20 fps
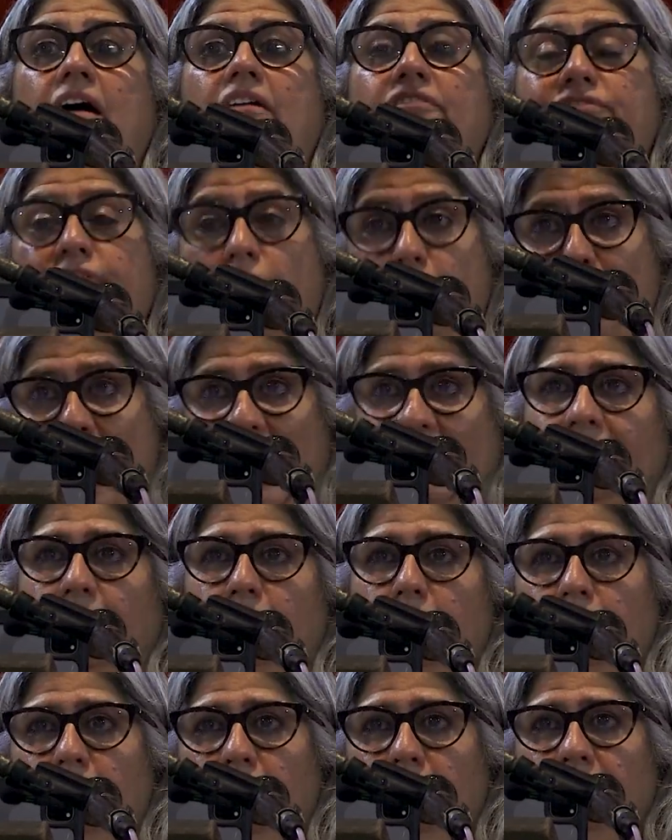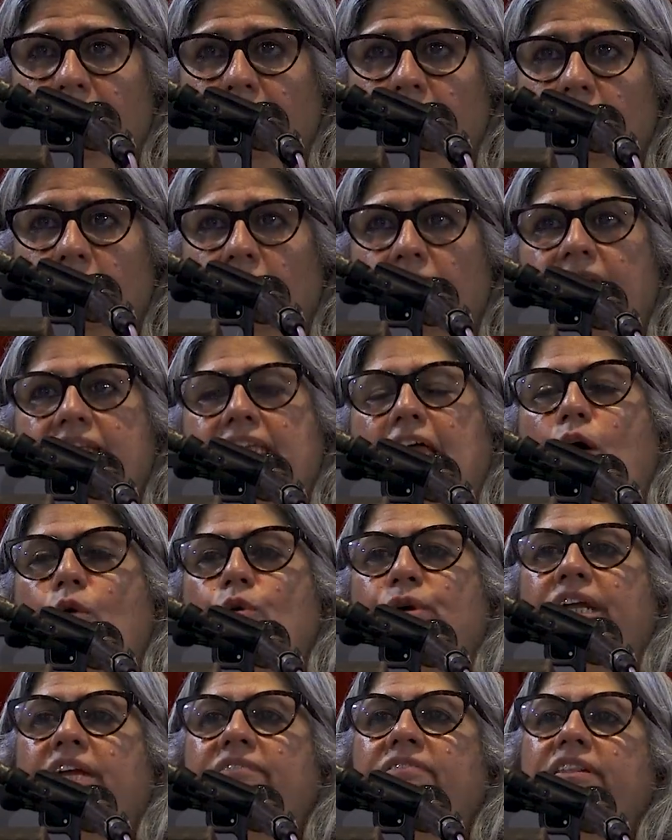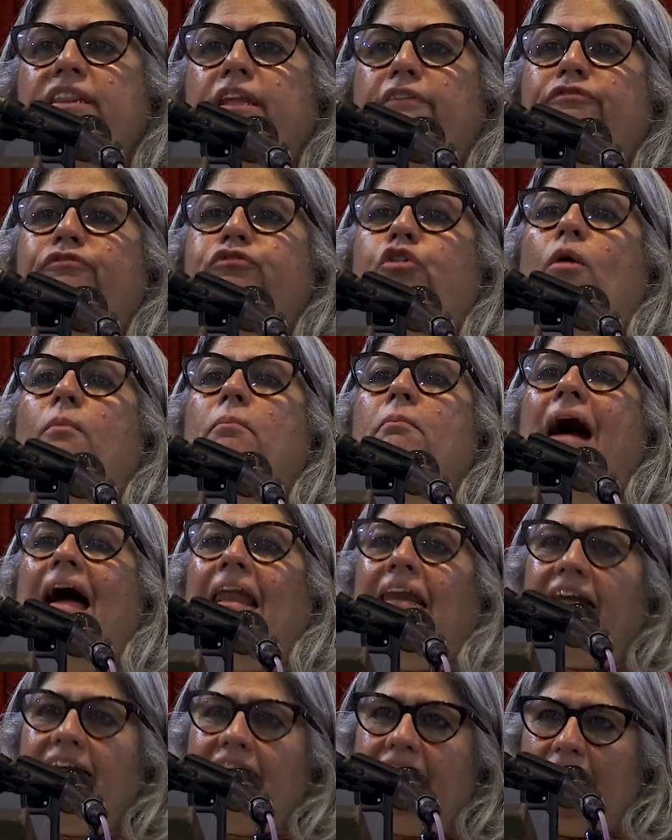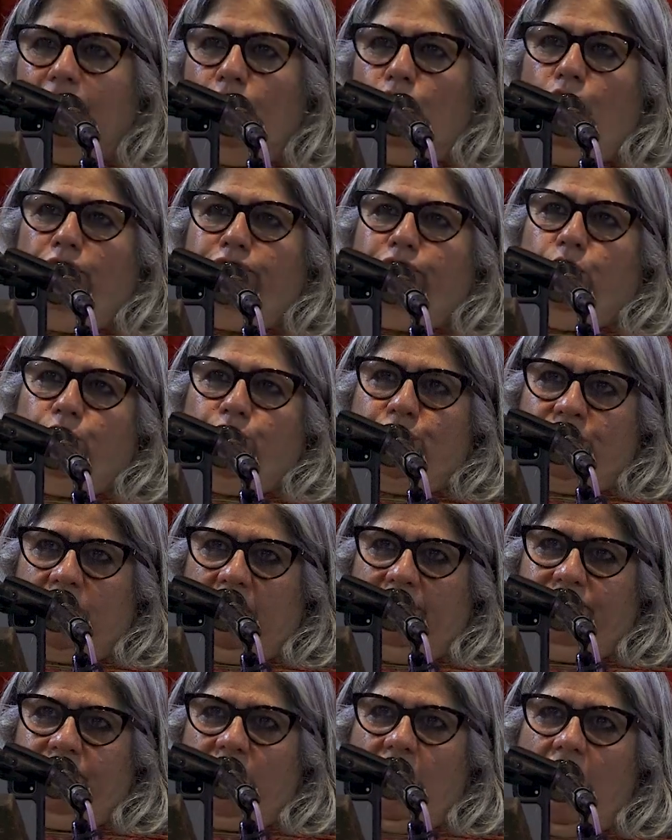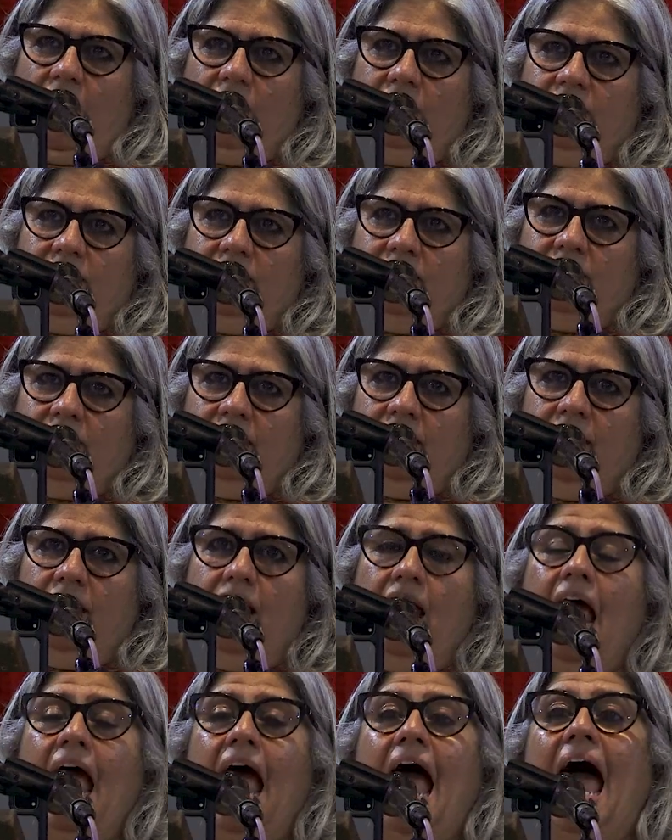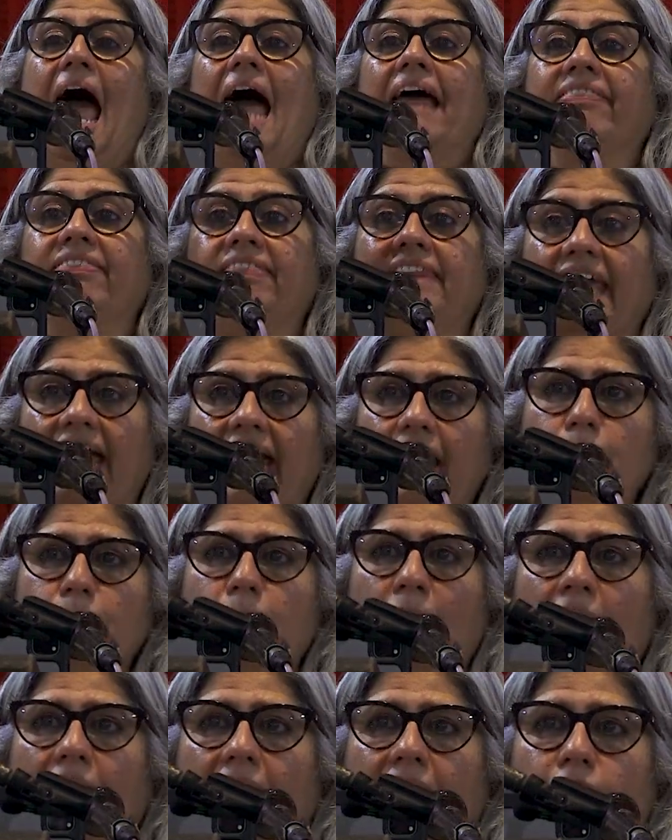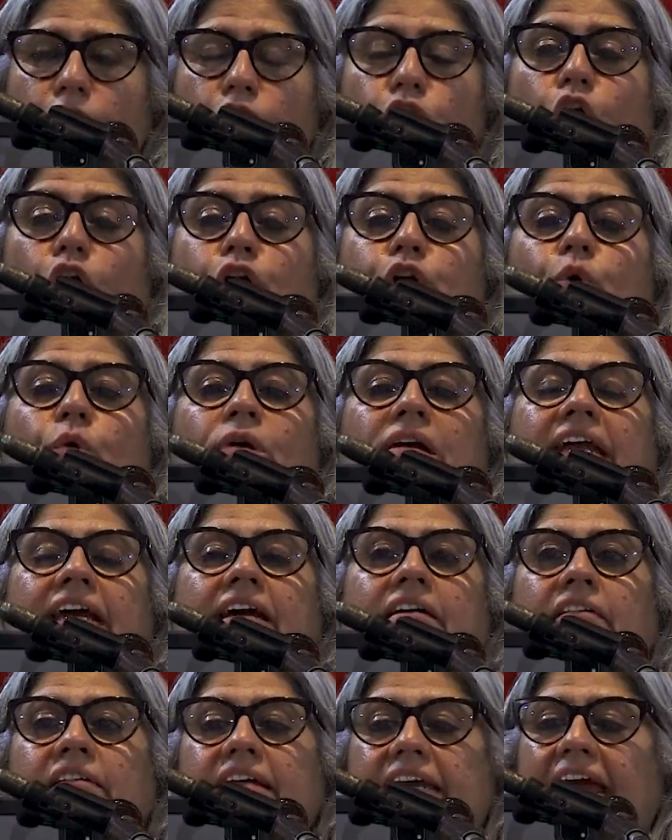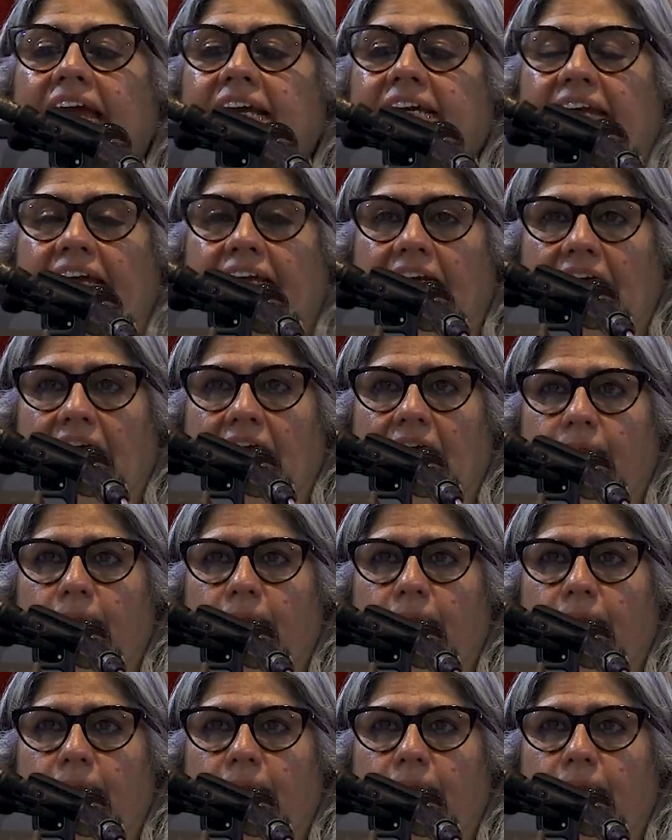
verbatim, without even the formality of those safeguards, and thereby not only creating,